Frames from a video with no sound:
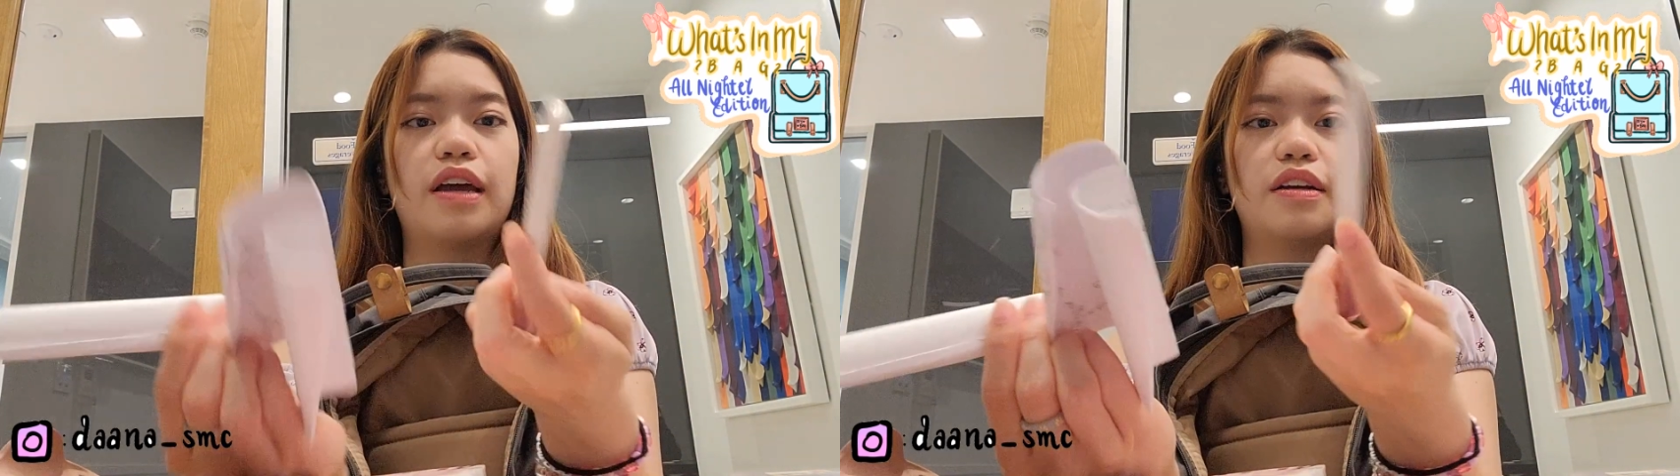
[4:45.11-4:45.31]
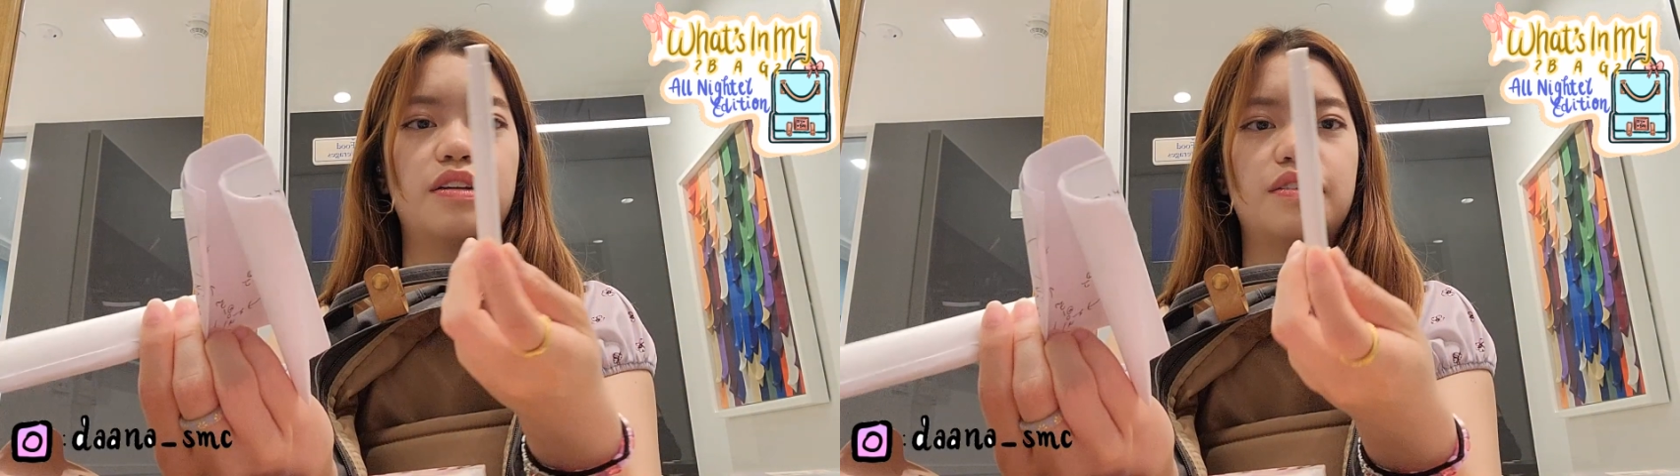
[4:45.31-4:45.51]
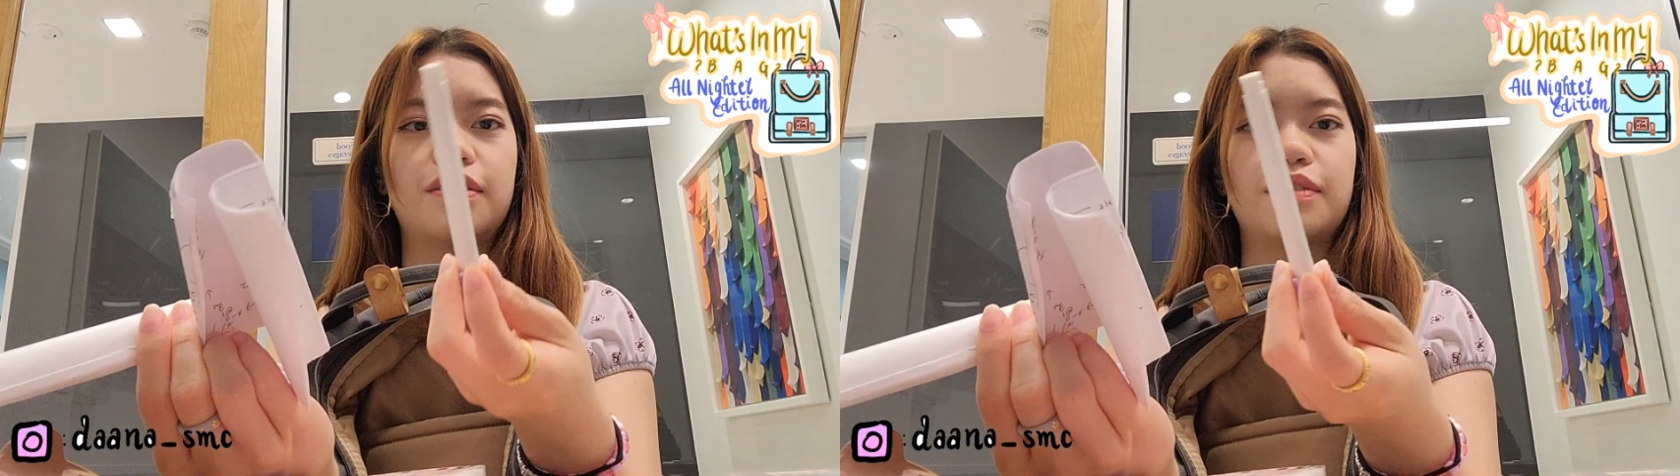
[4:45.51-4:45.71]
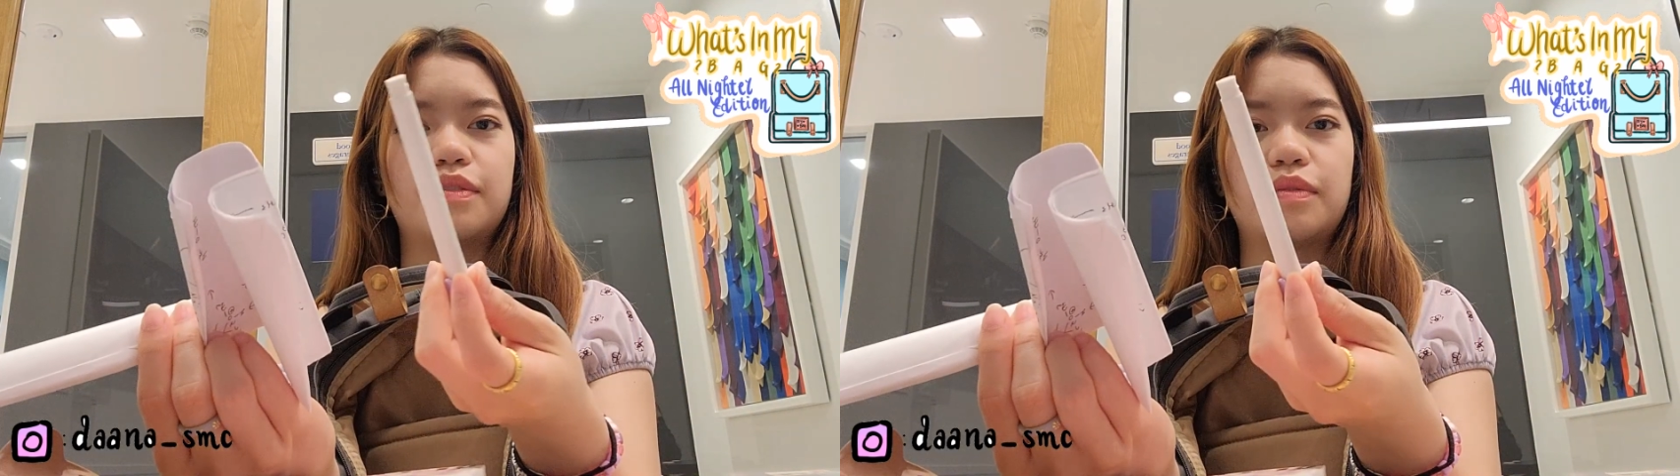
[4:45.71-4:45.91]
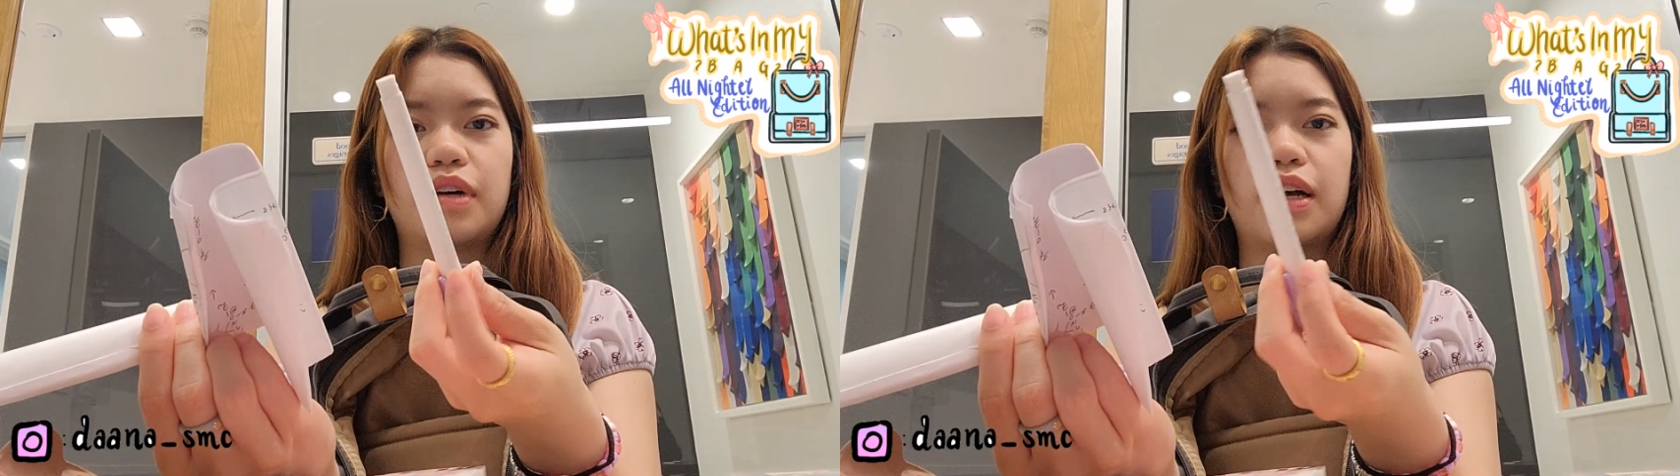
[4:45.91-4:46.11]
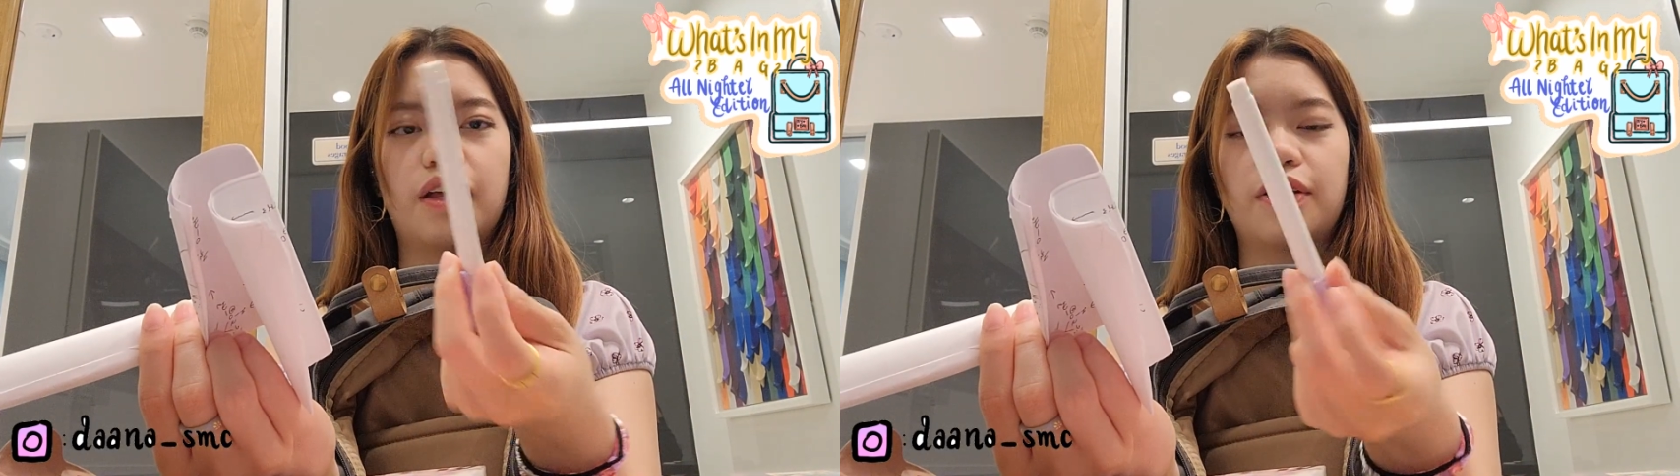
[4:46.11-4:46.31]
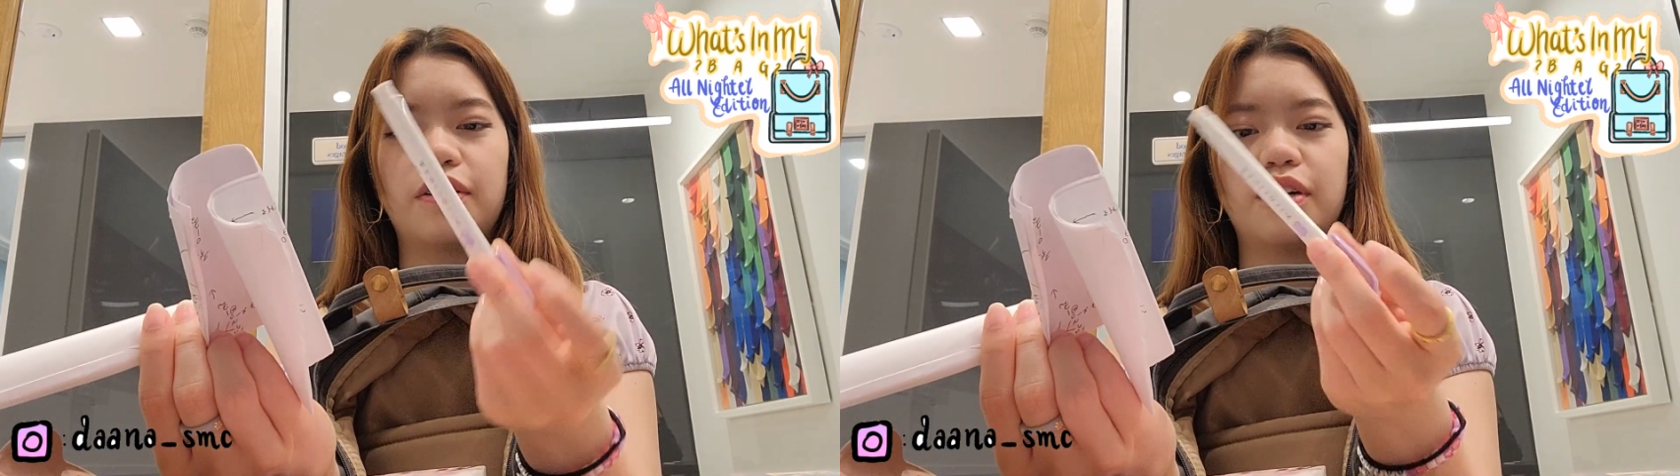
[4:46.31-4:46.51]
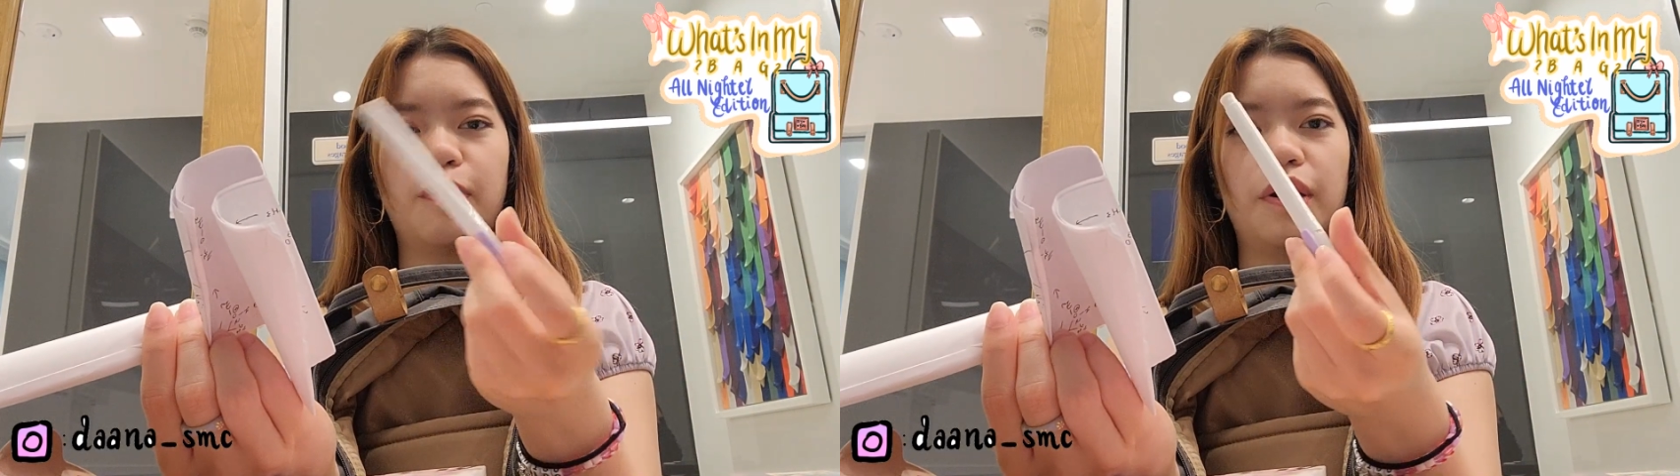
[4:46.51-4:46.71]
and a
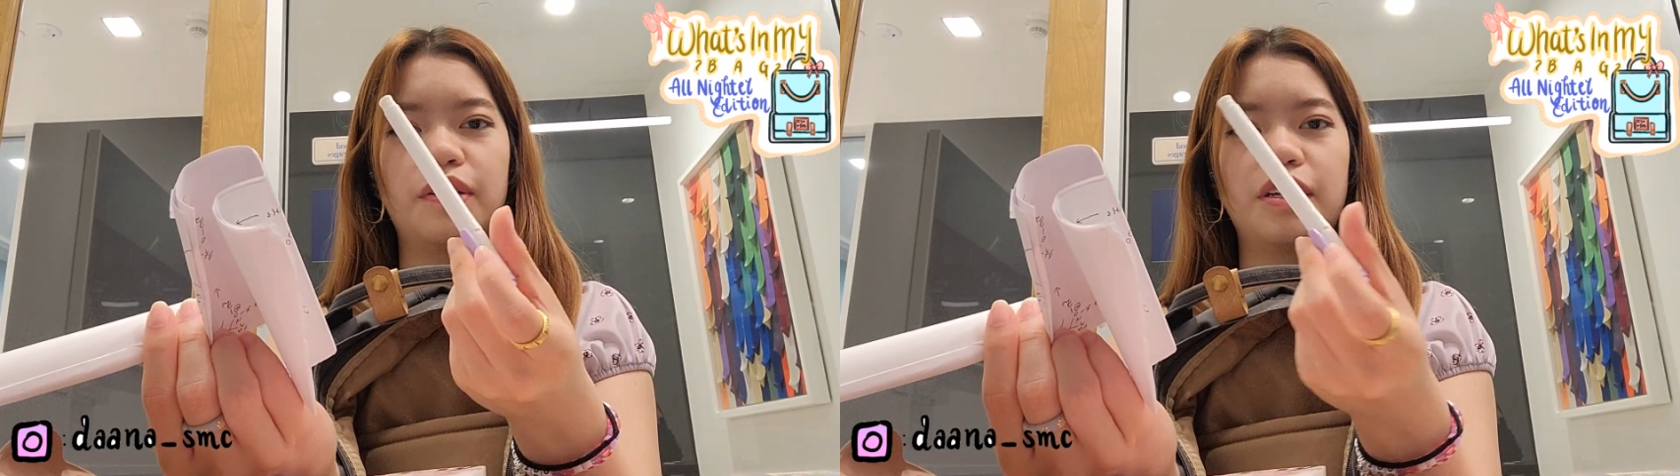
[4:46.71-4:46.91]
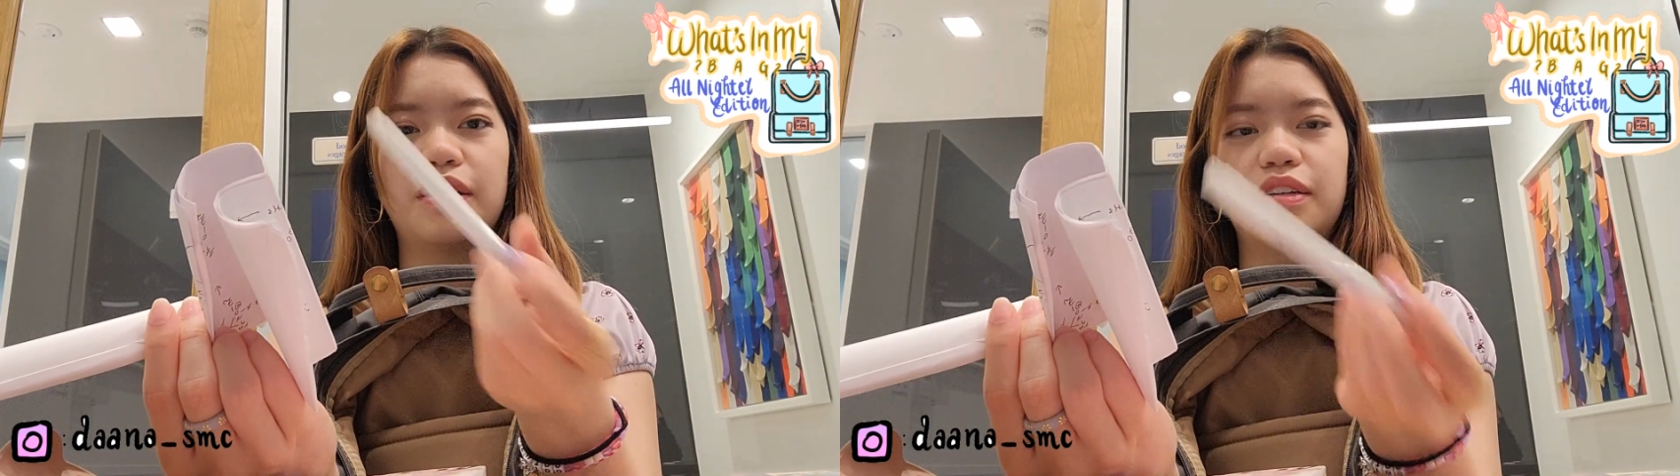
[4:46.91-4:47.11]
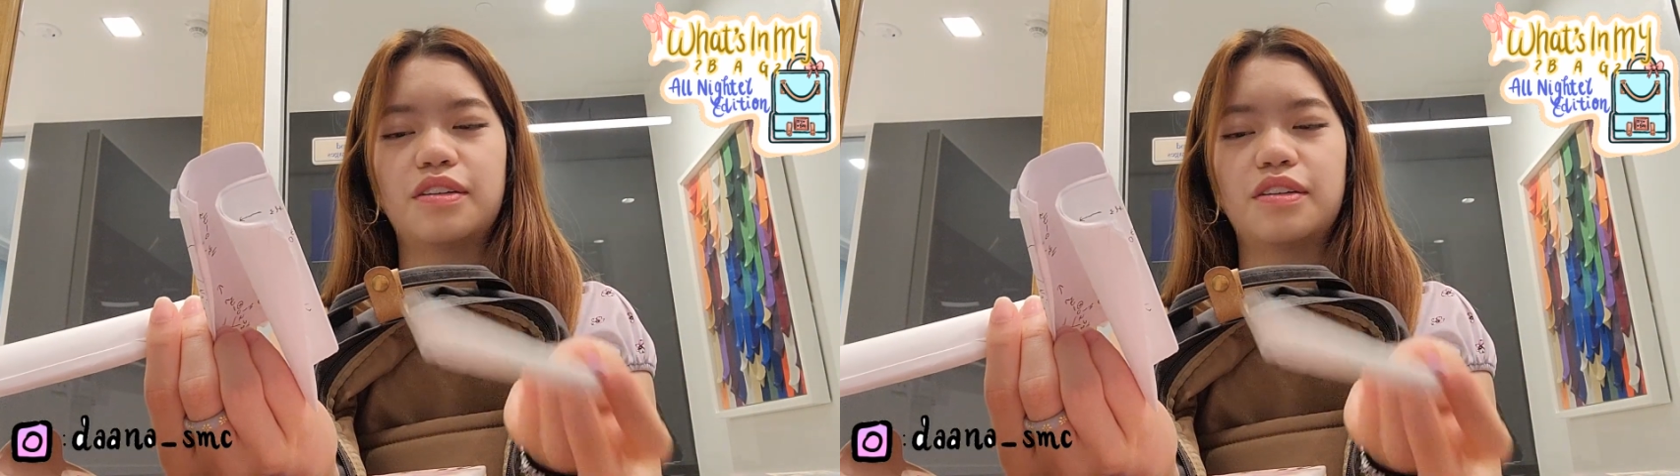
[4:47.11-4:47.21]
highlighter apparently.